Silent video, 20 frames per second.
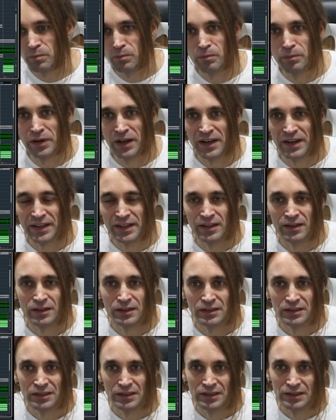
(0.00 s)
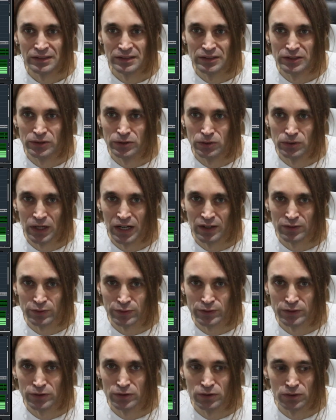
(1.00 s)
panning, you have
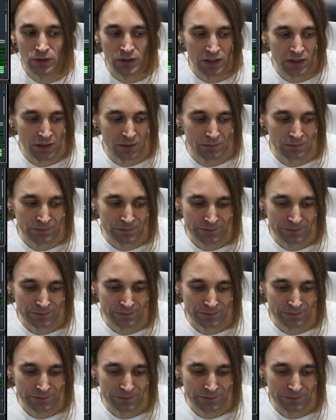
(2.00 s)
to